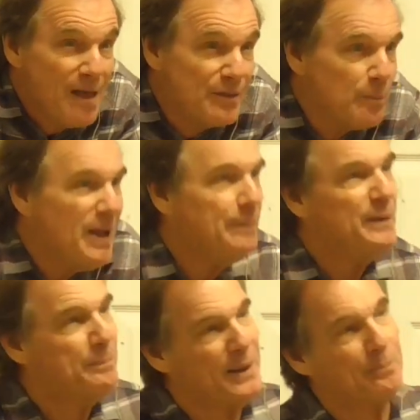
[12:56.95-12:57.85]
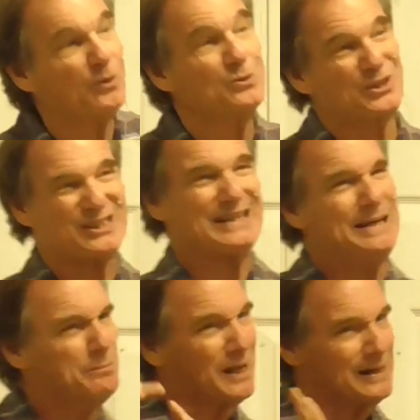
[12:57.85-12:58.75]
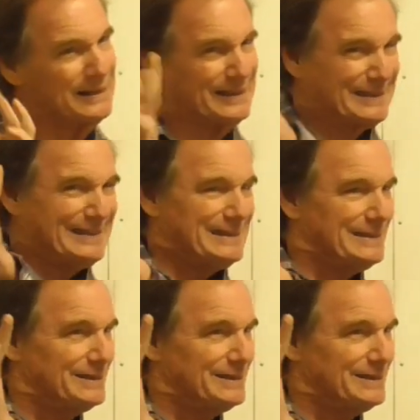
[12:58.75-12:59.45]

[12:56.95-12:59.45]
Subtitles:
There may be people who seem like, they